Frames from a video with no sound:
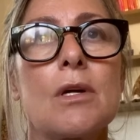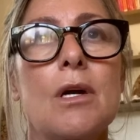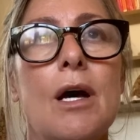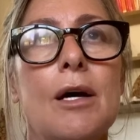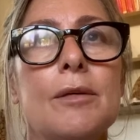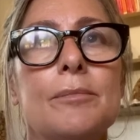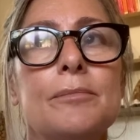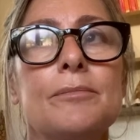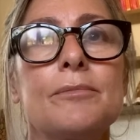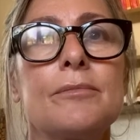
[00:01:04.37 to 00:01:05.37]

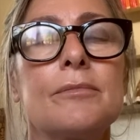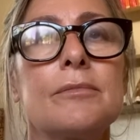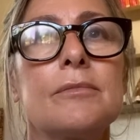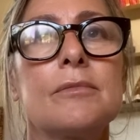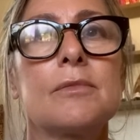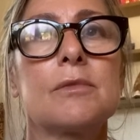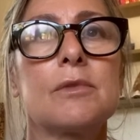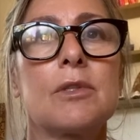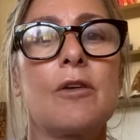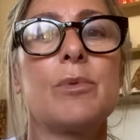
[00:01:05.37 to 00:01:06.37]

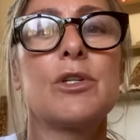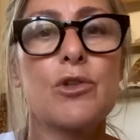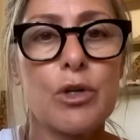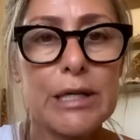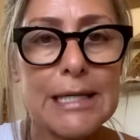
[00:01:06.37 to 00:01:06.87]
I've been turned